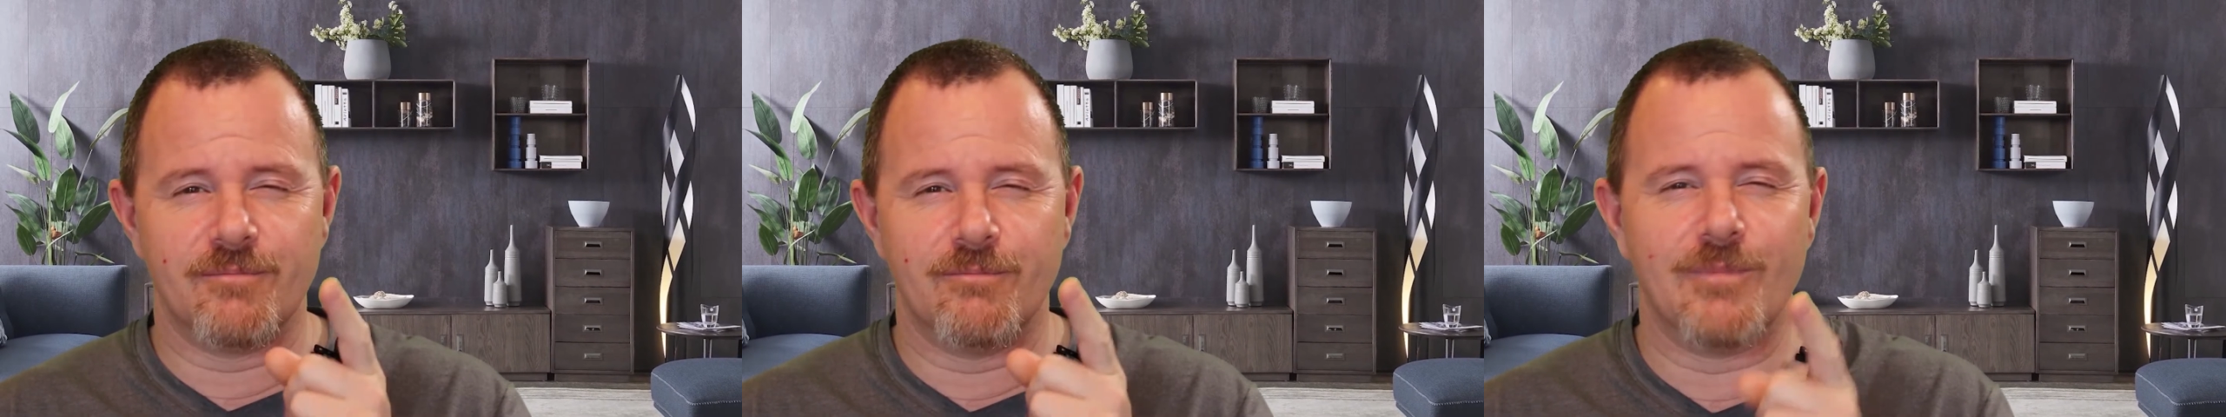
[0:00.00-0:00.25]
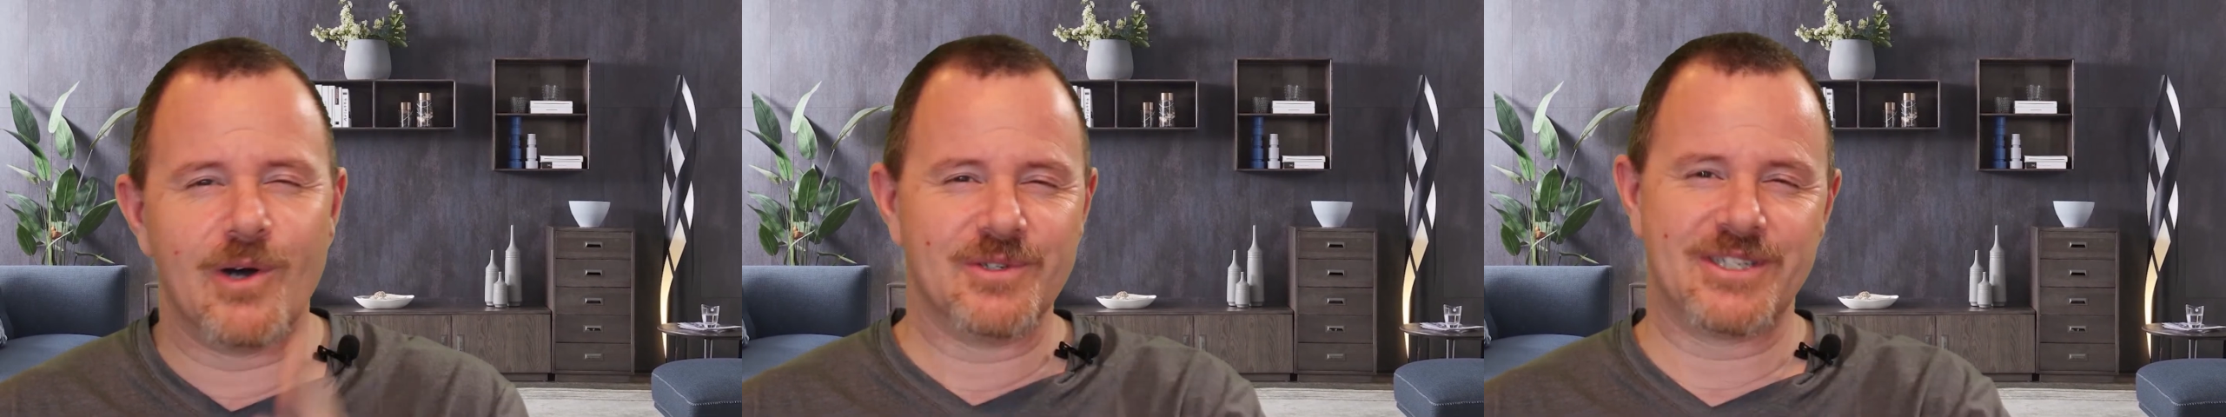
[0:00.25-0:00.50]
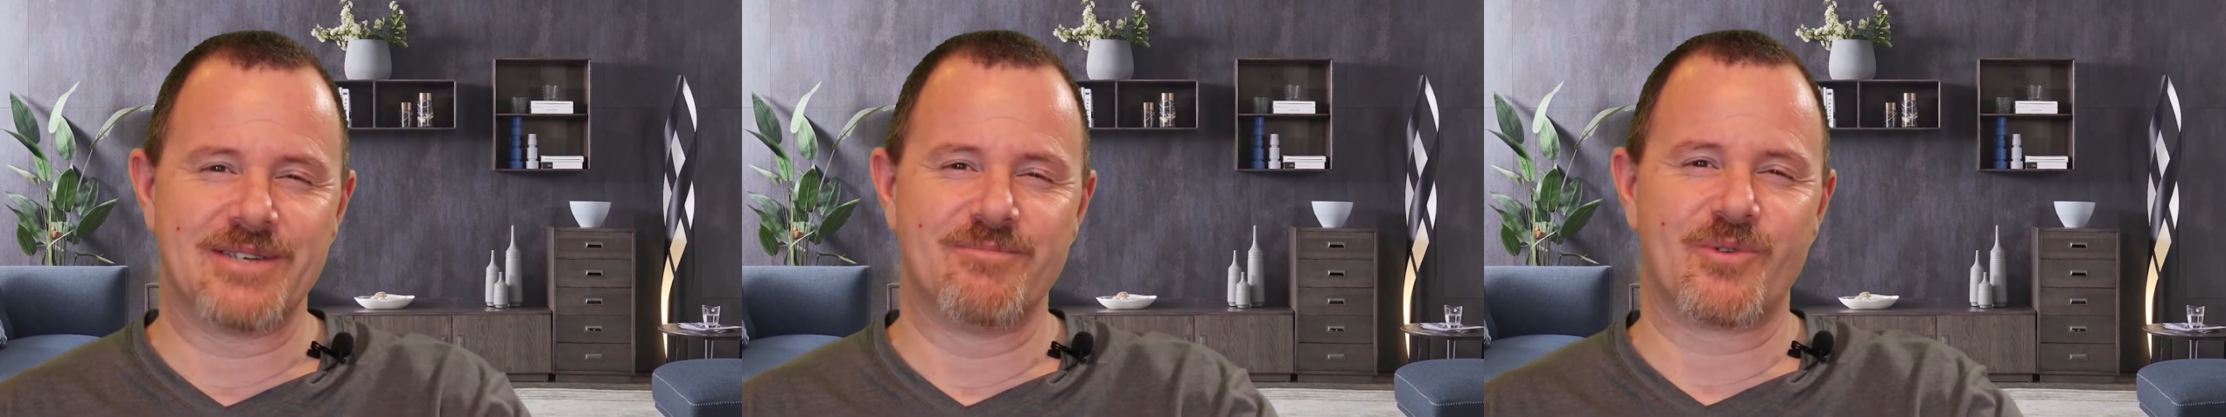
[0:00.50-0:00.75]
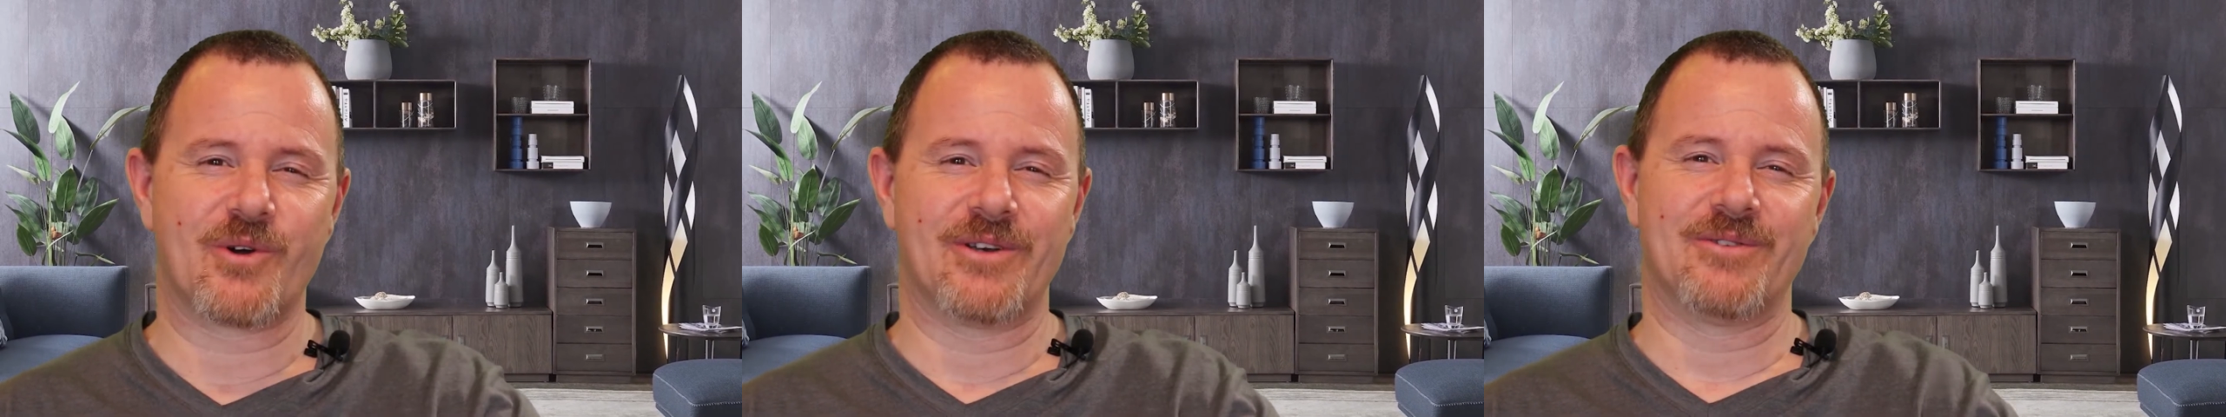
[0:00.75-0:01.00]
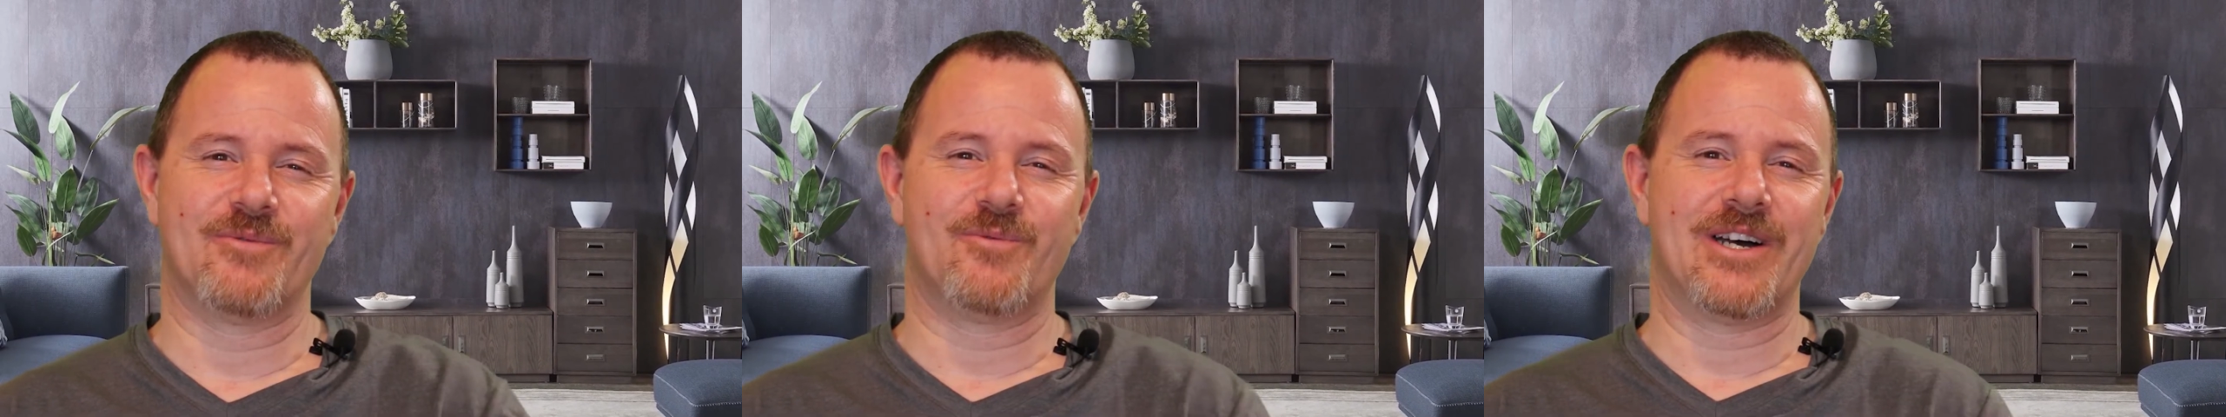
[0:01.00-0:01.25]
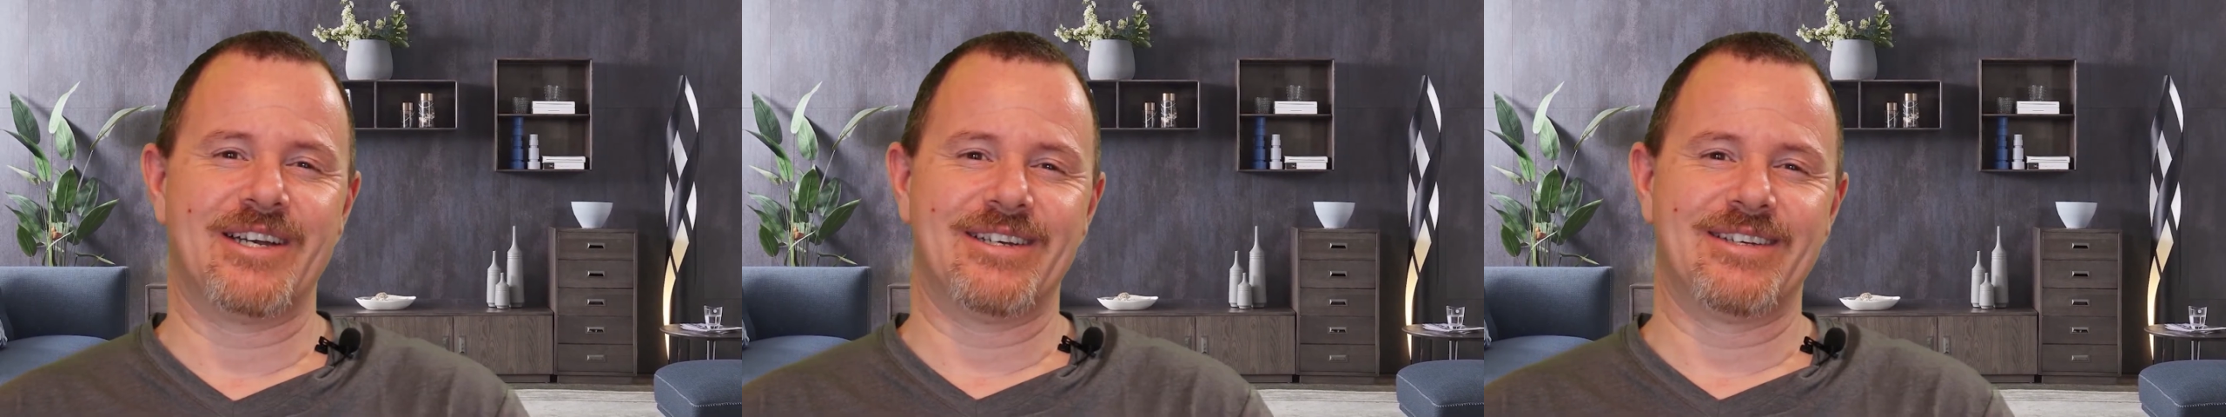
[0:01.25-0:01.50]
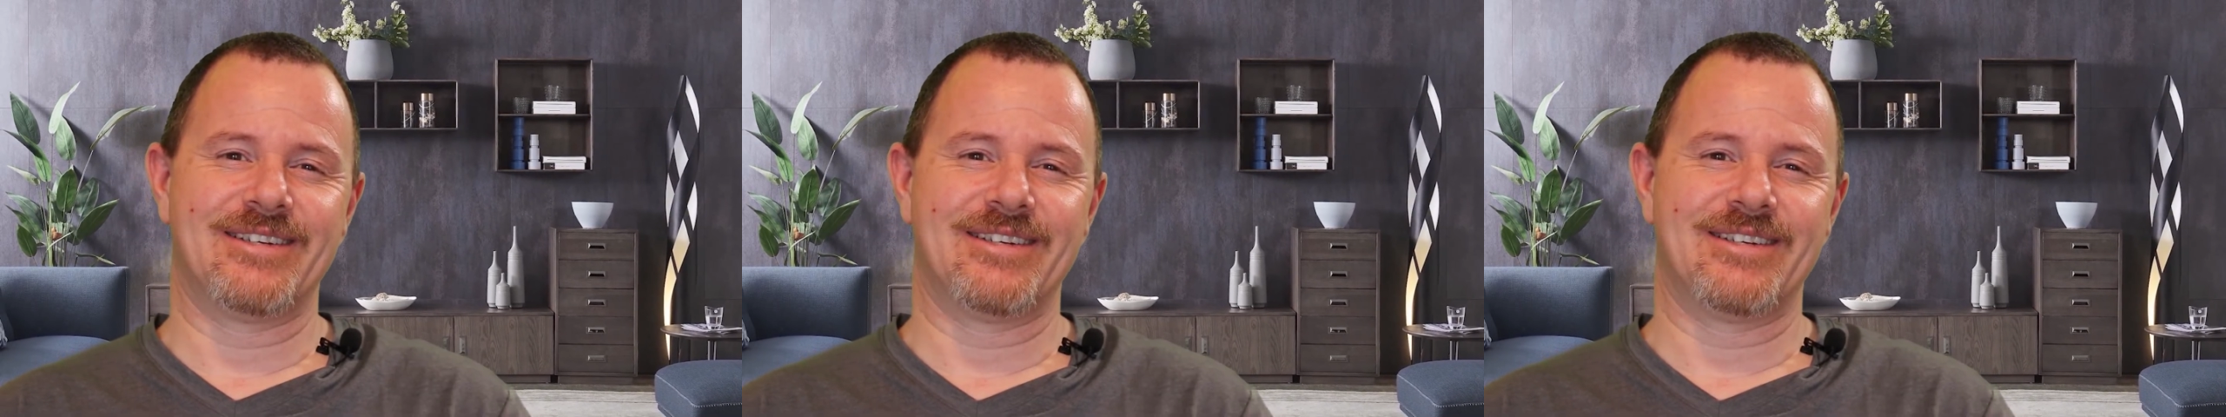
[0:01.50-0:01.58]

most important one.